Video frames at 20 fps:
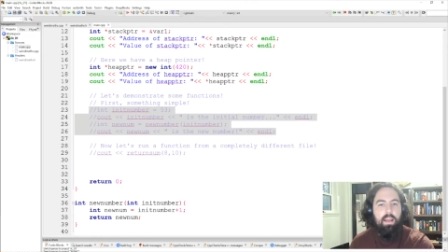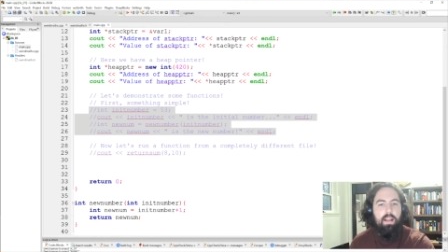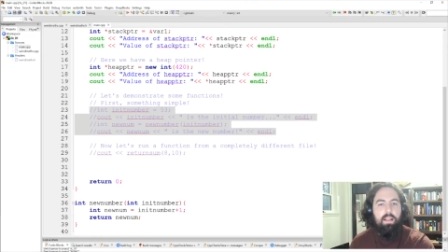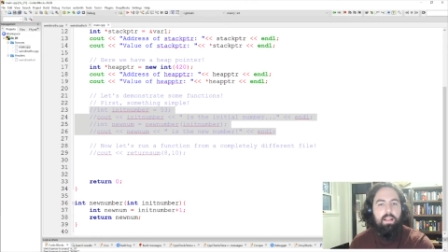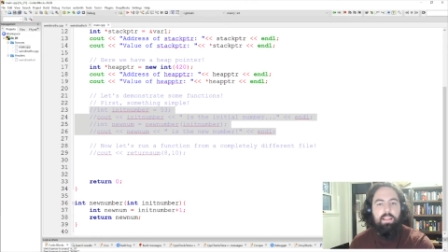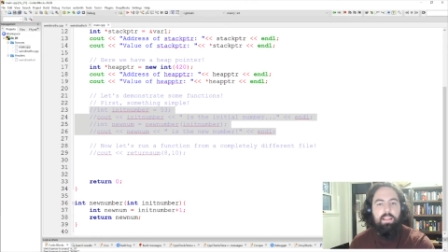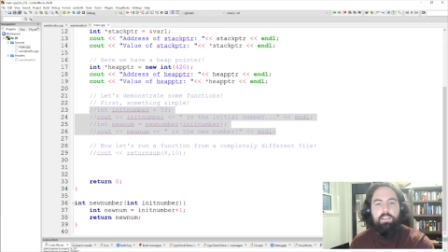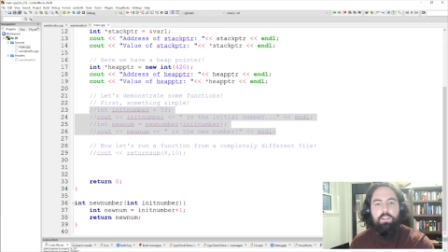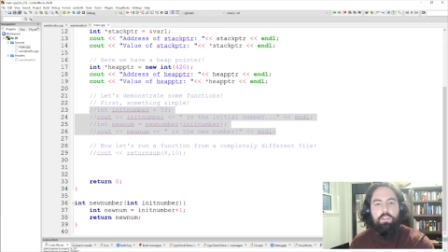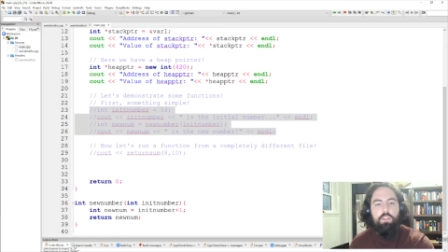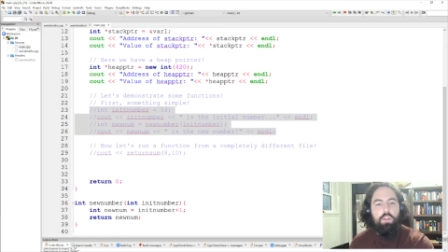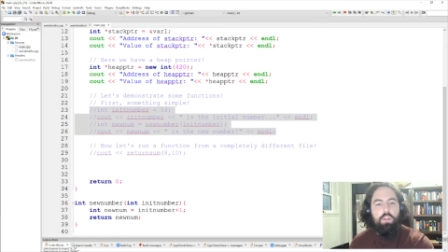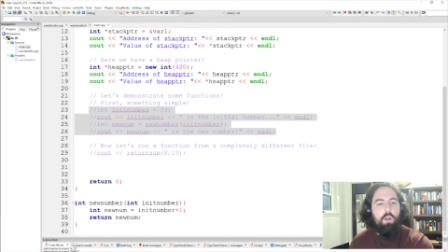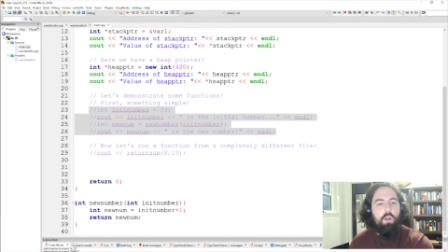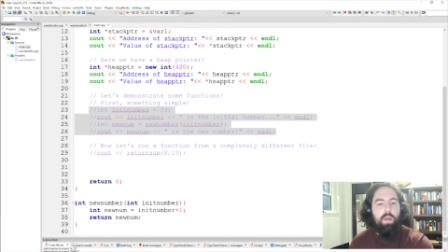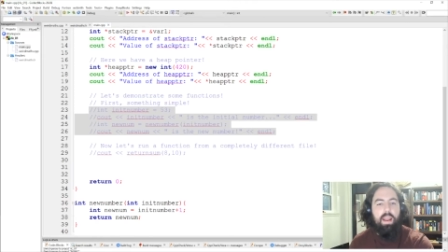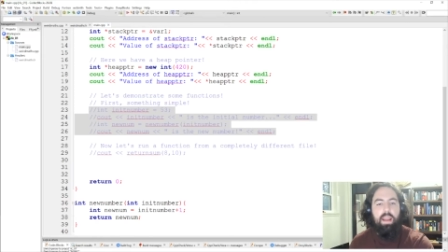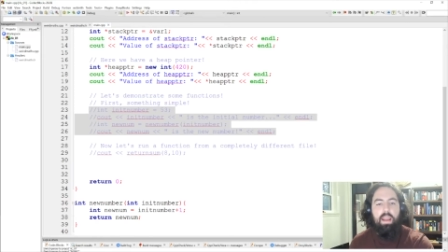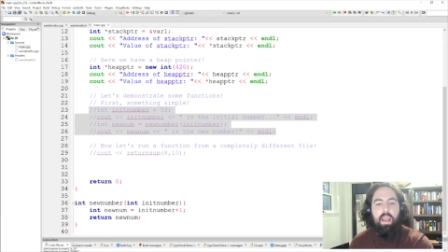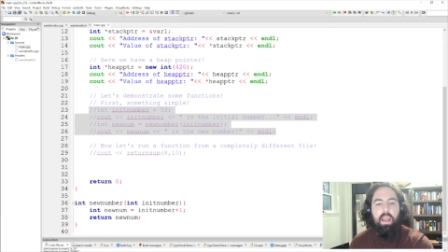let's show
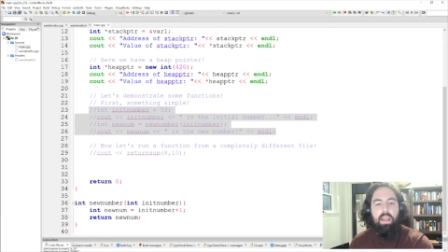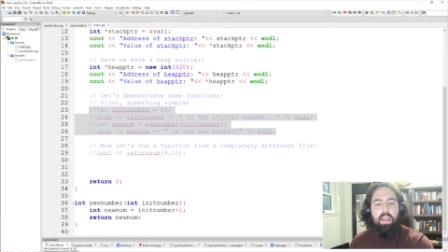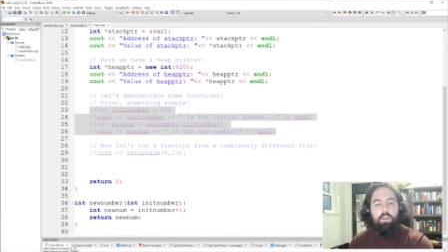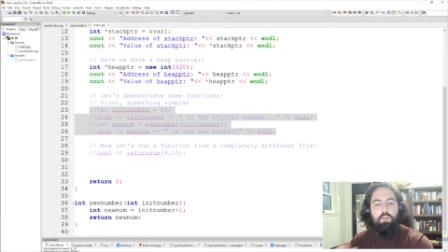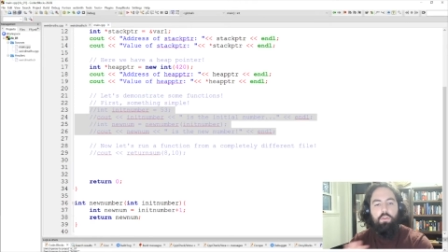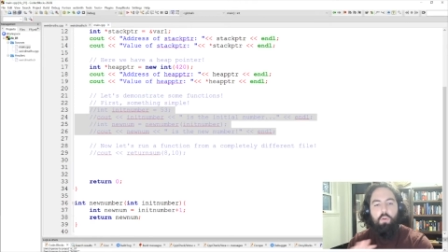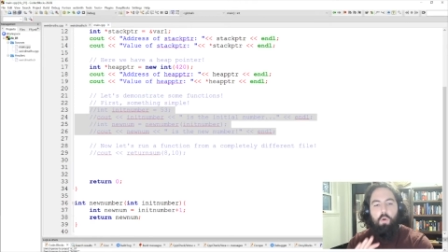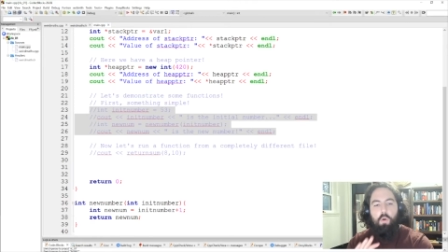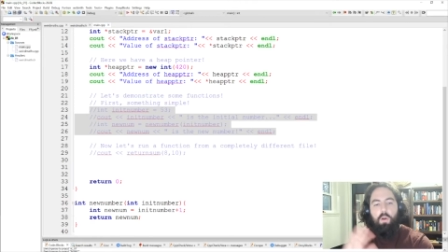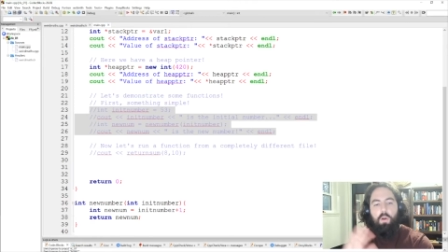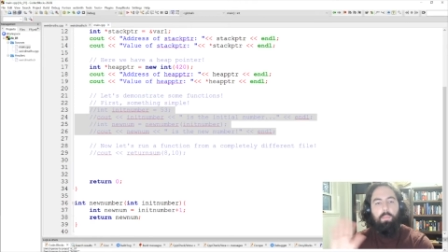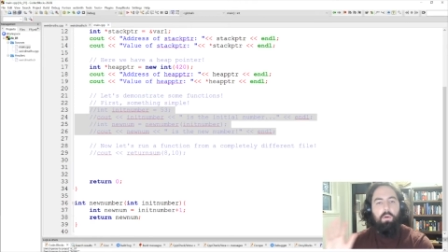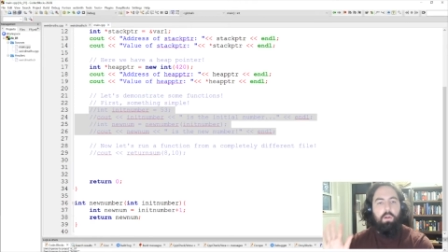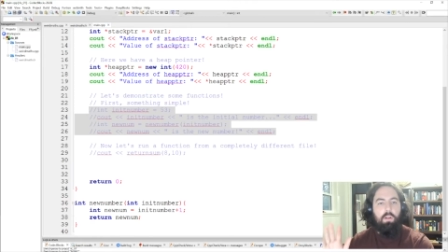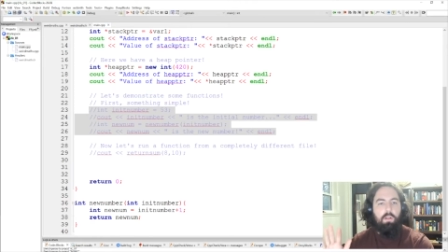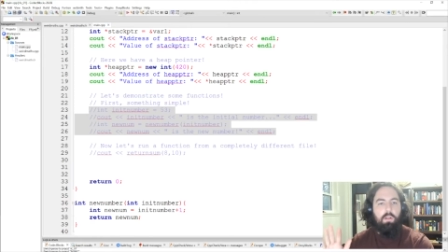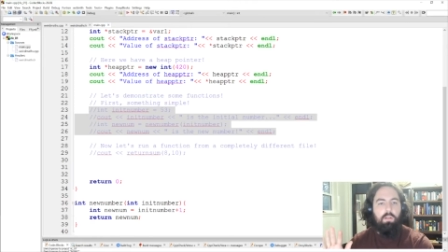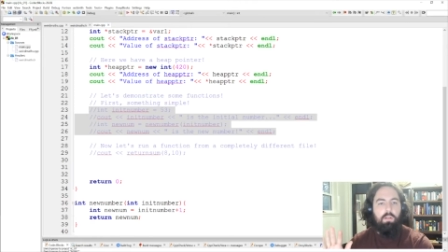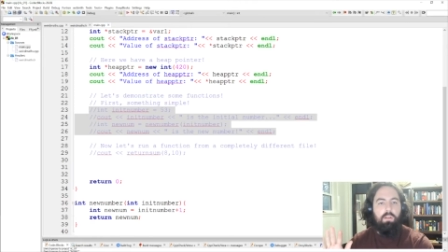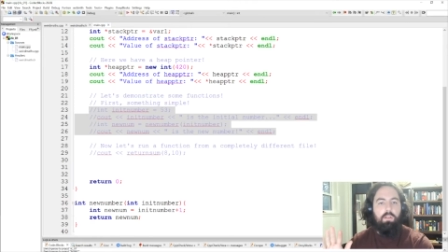a
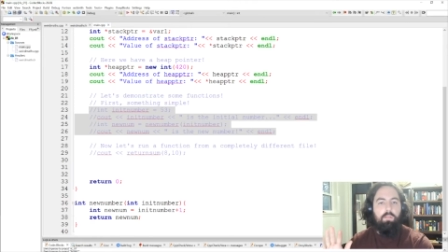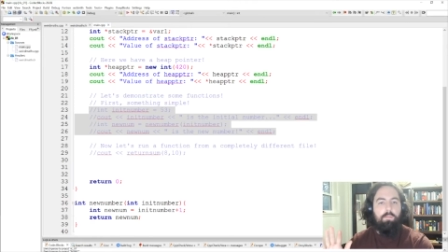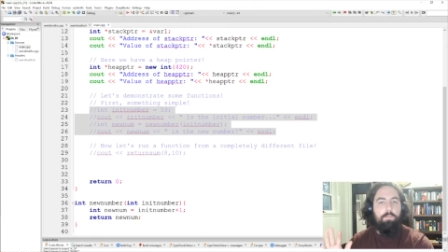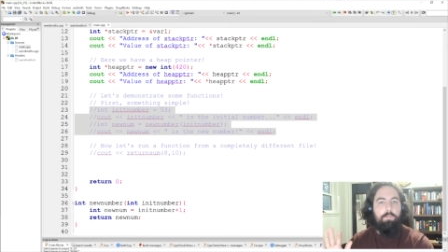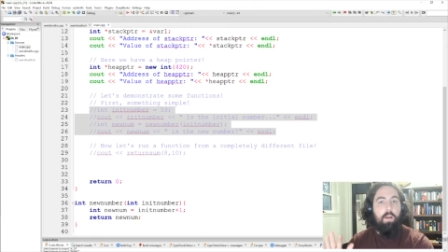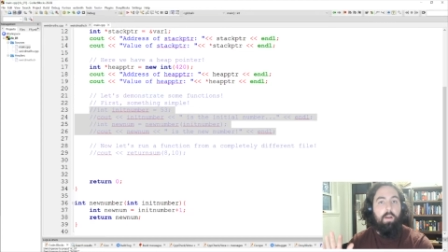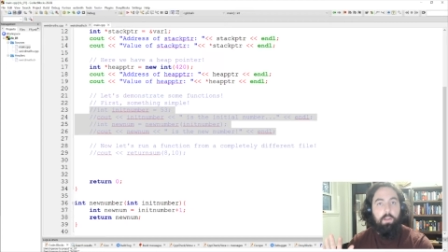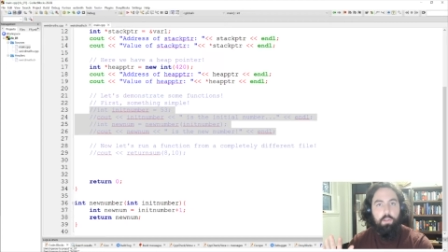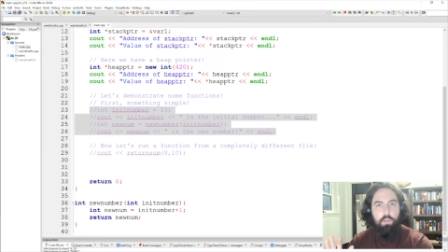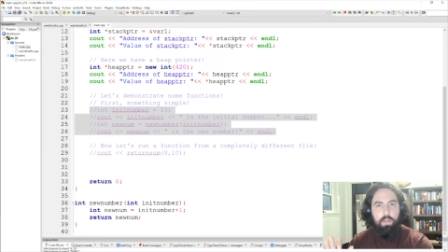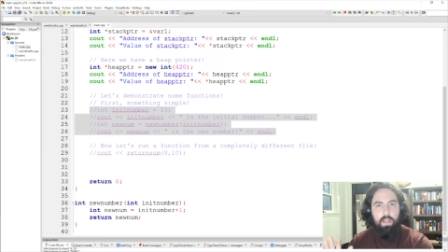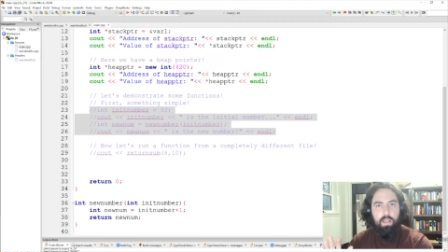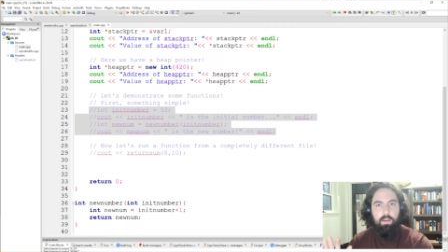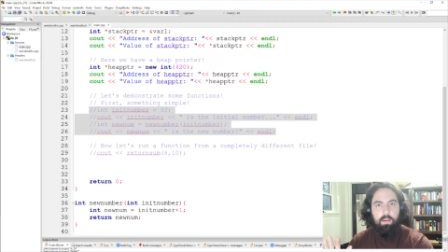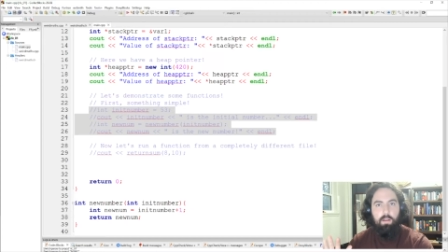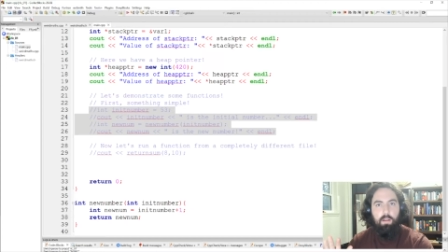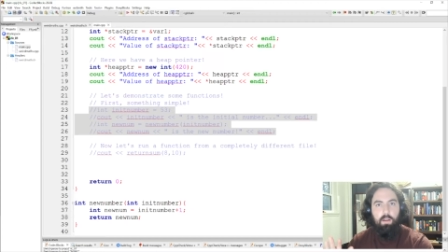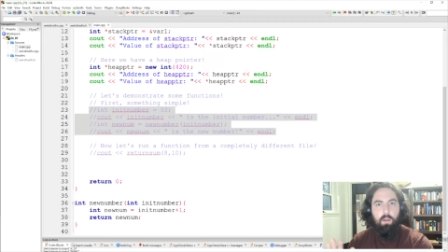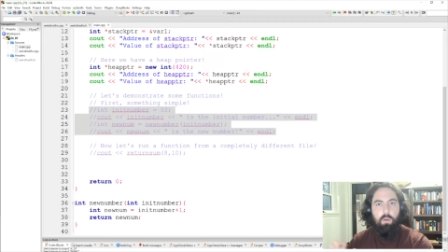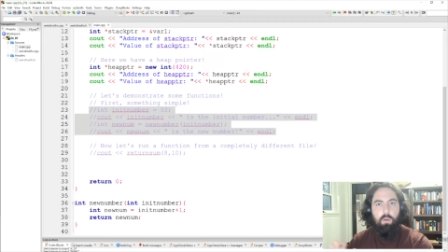normal function
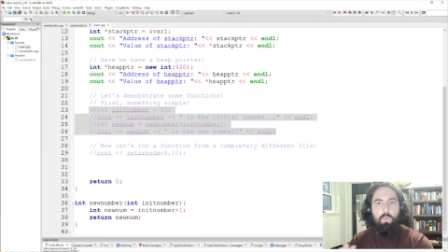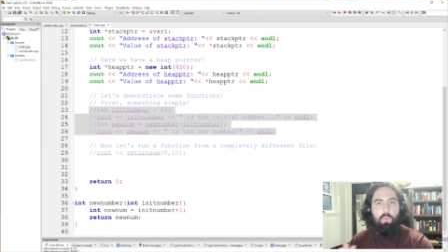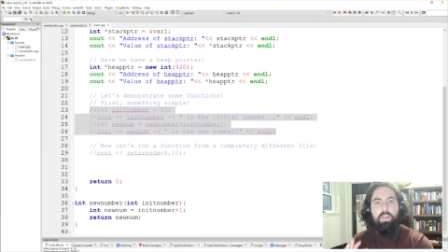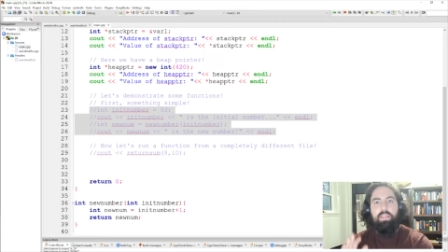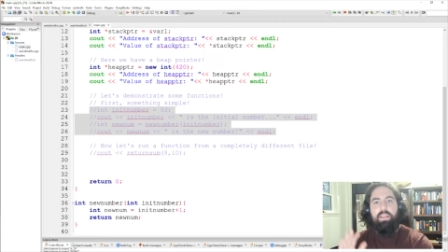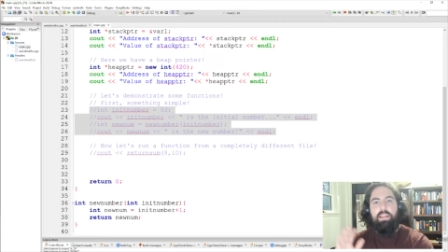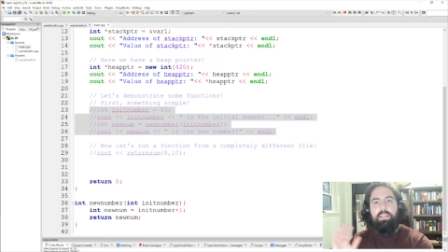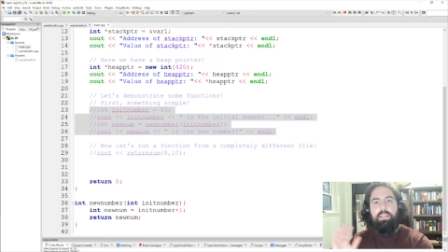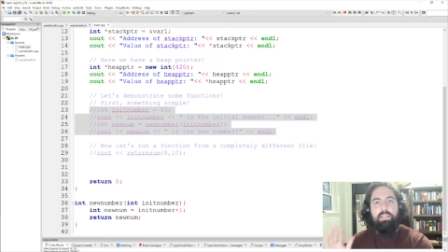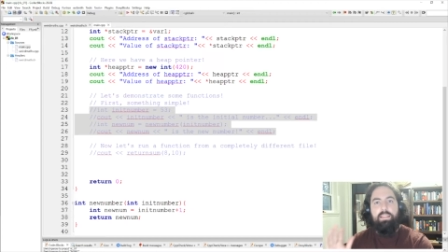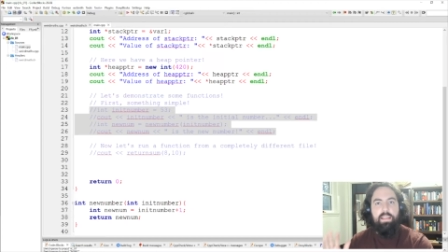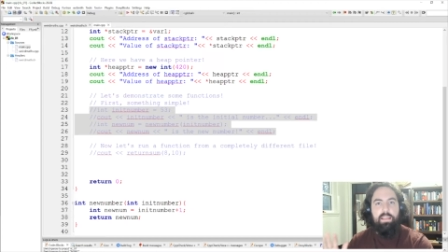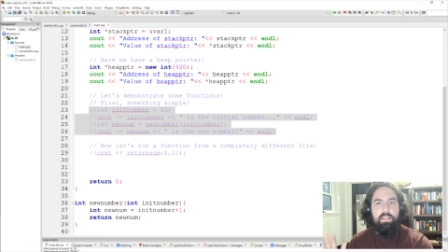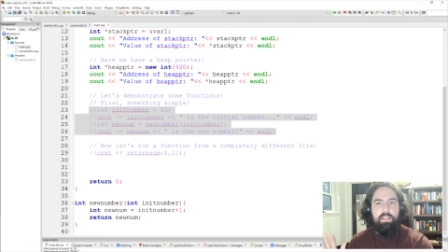within C,